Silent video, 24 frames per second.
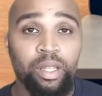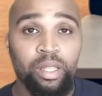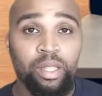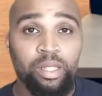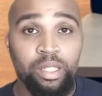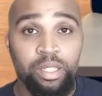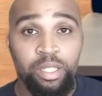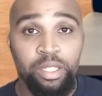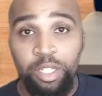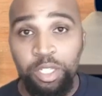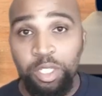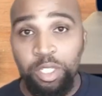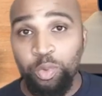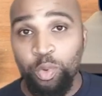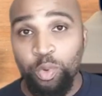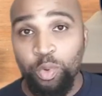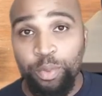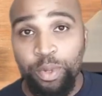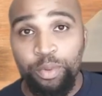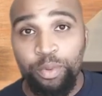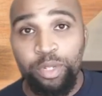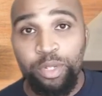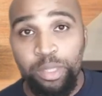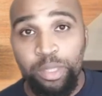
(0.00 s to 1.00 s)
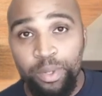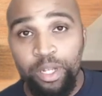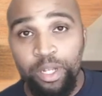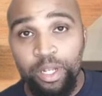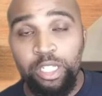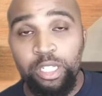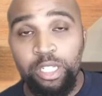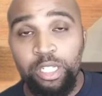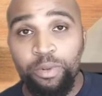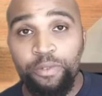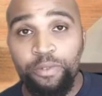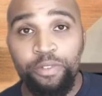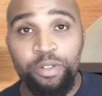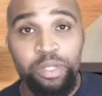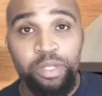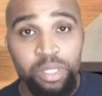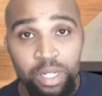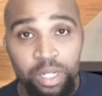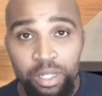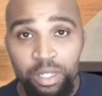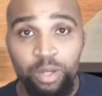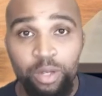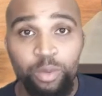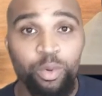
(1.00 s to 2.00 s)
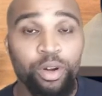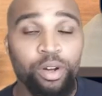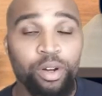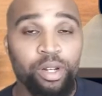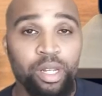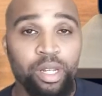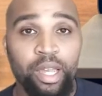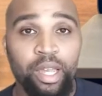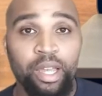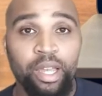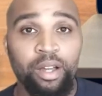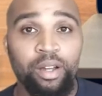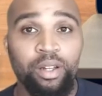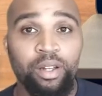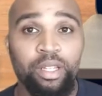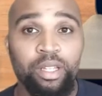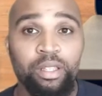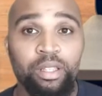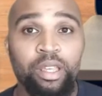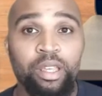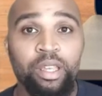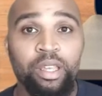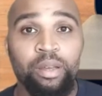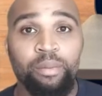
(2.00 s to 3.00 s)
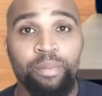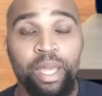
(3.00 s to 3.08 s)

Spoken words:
The teachers will be responsible for sending the work down and